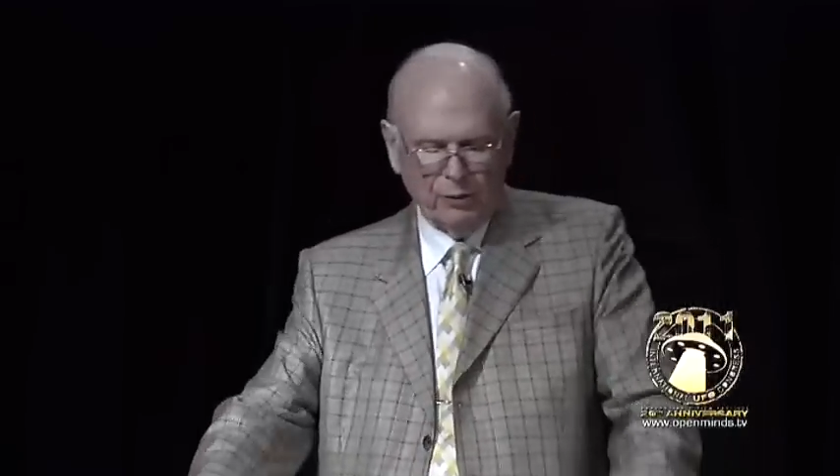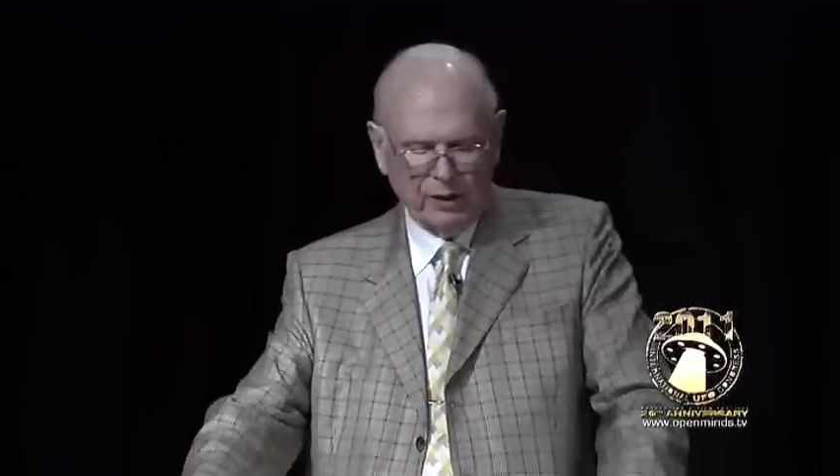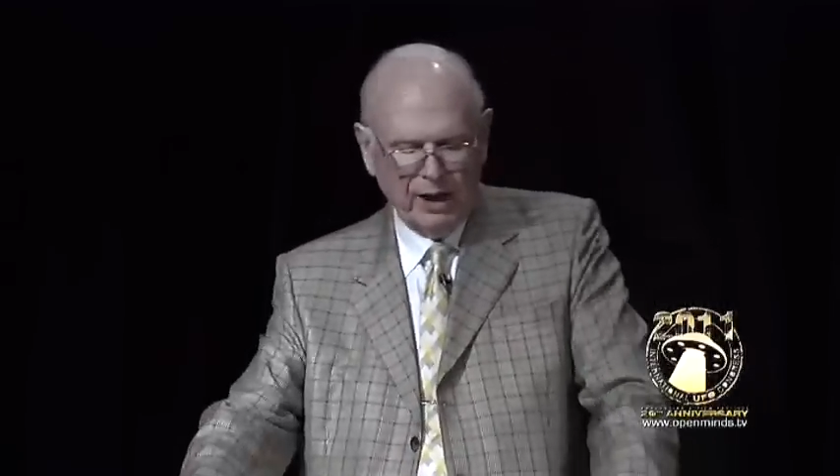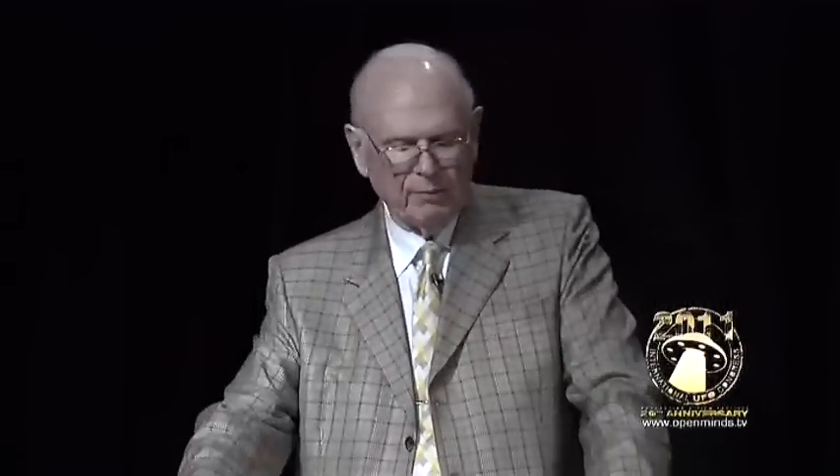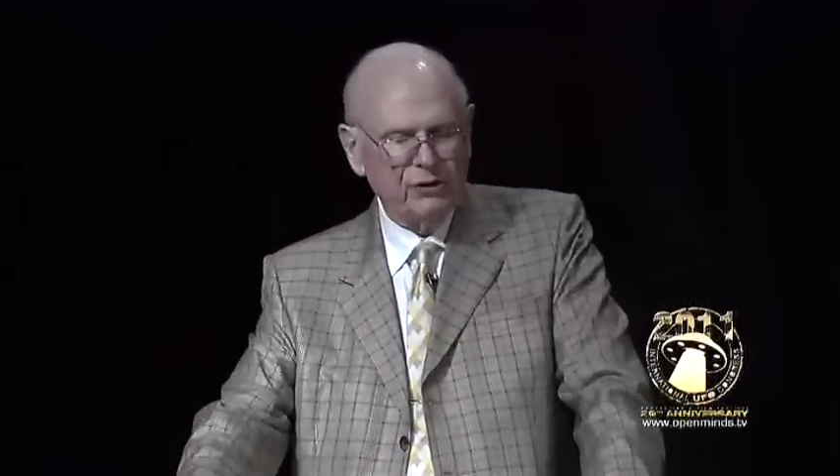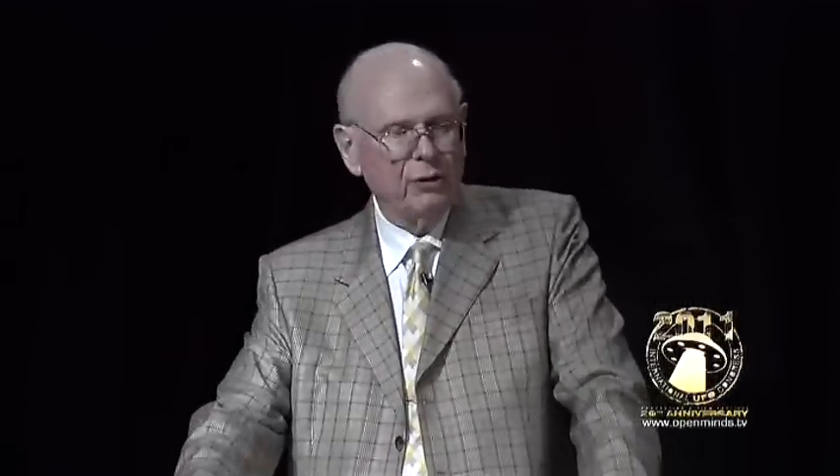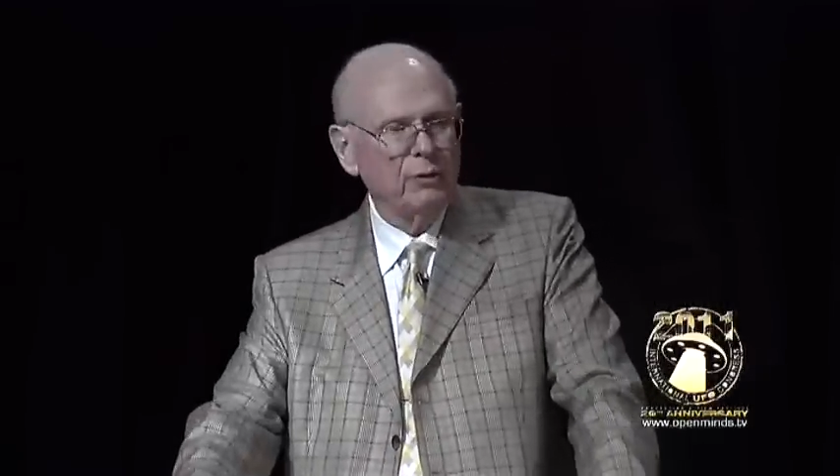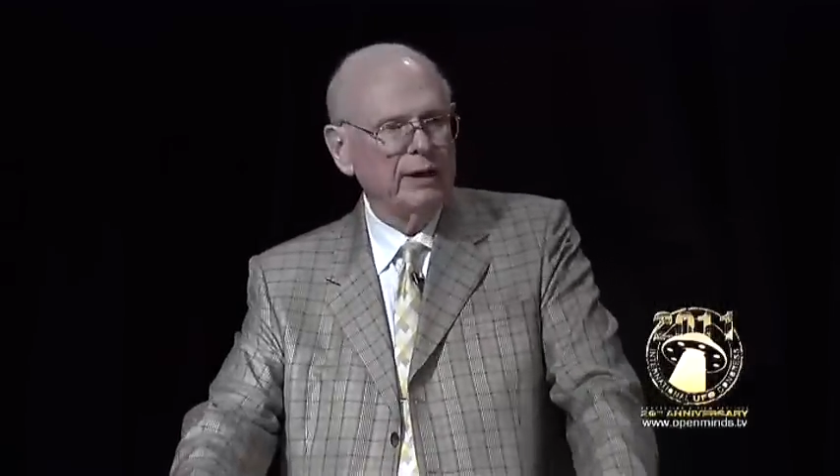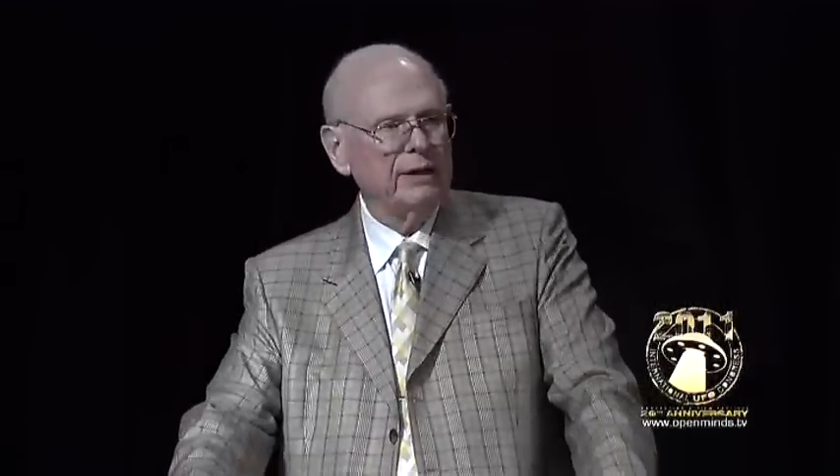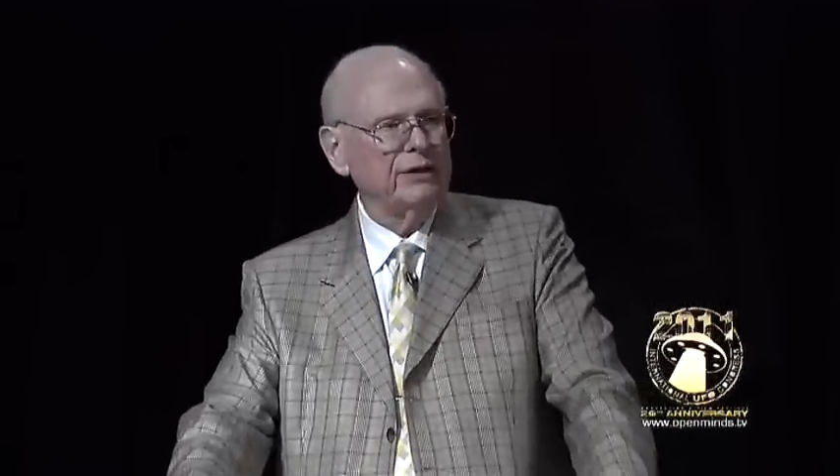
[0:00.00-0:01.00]
who came so
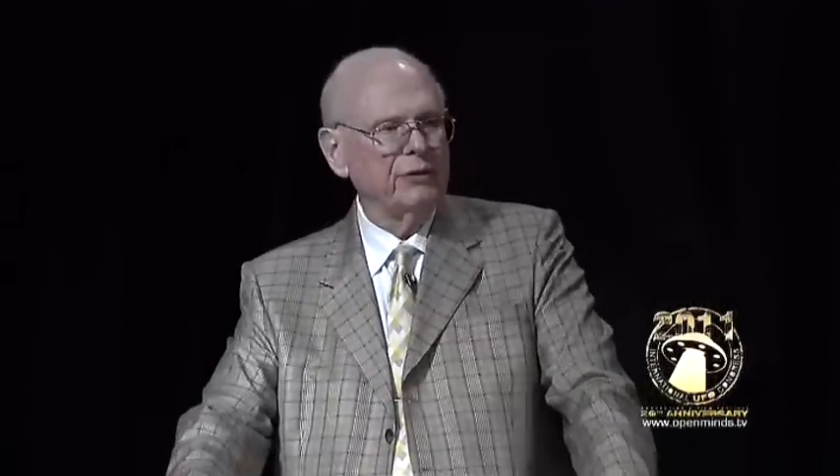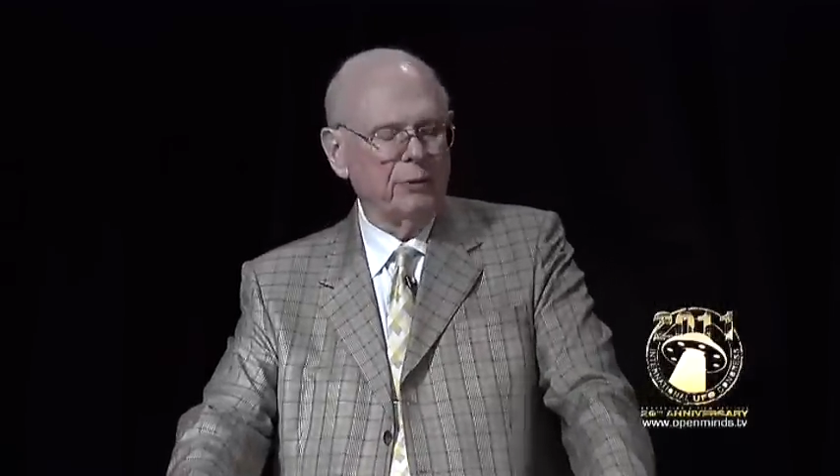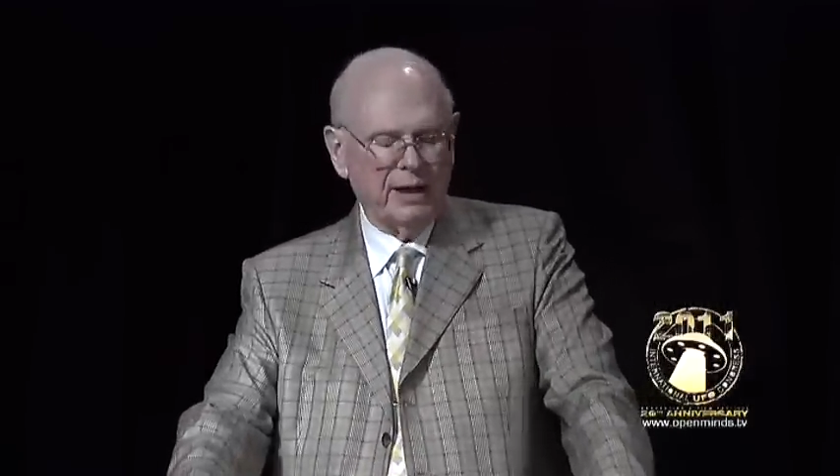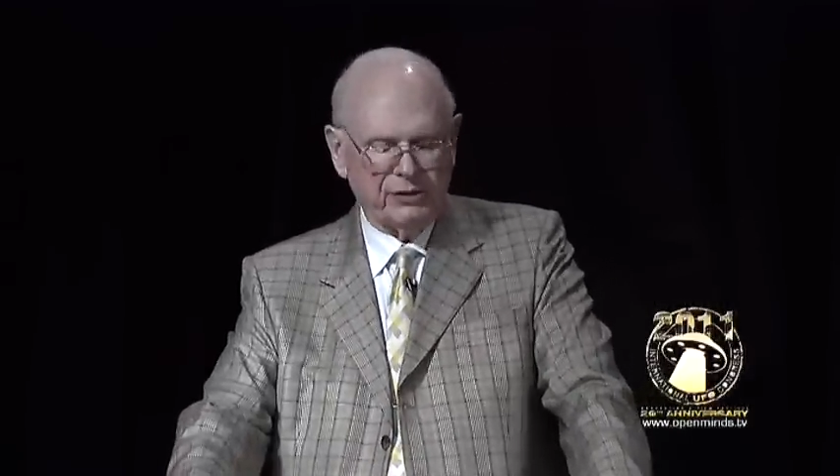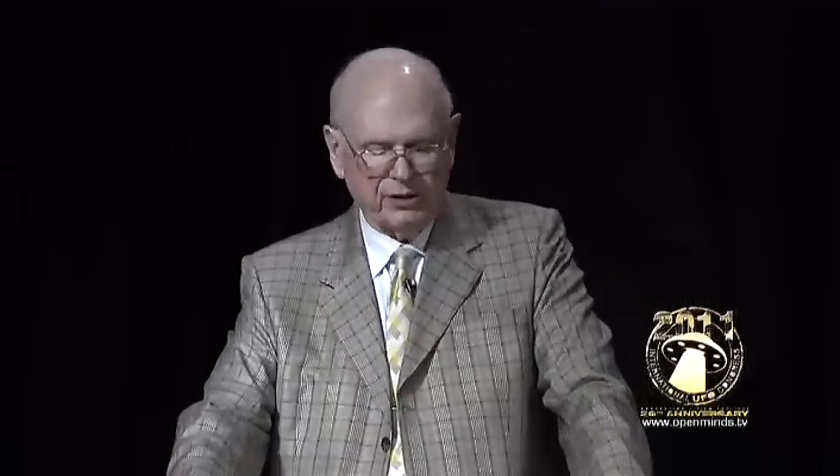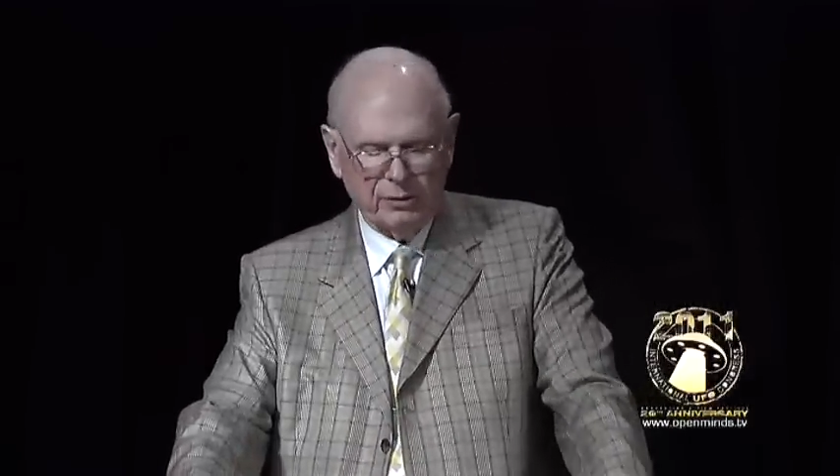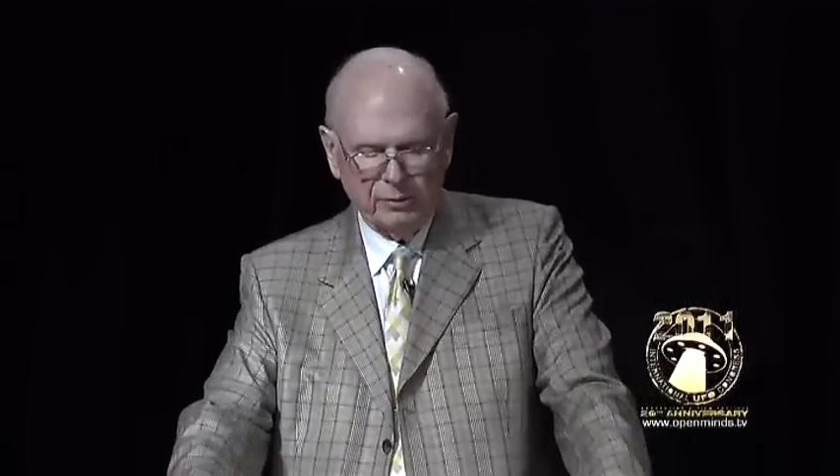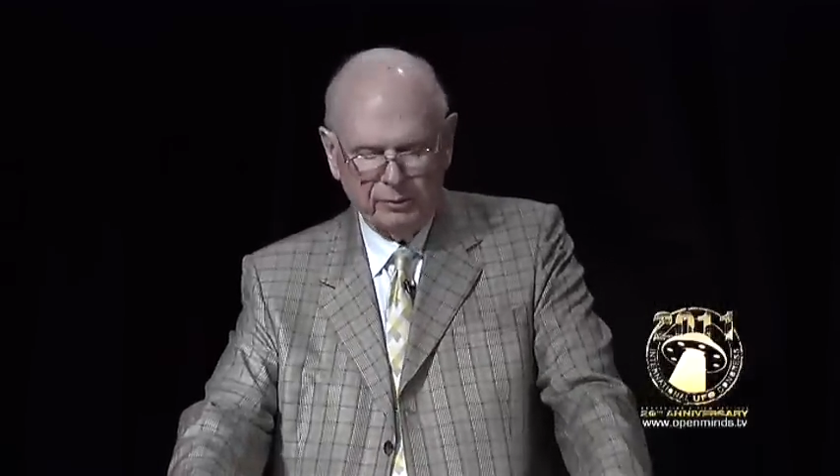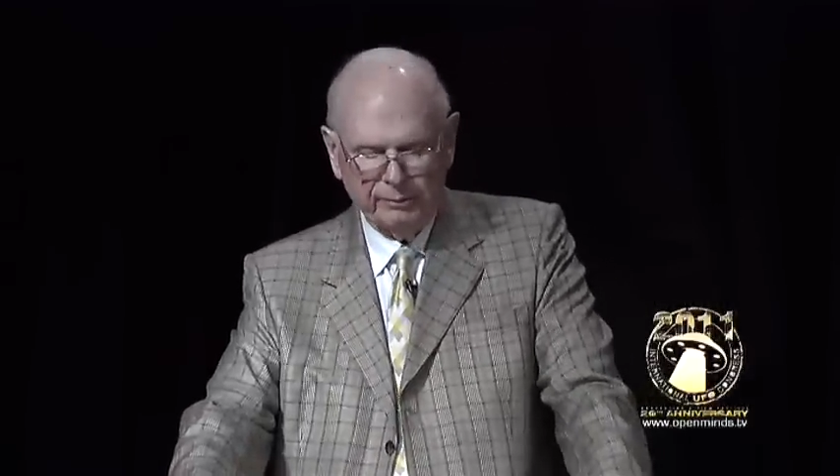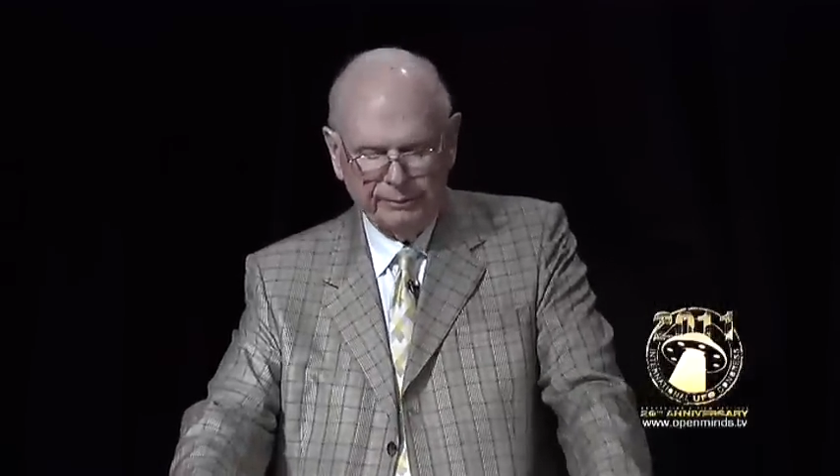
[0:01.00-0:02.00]
quickly to the rescue.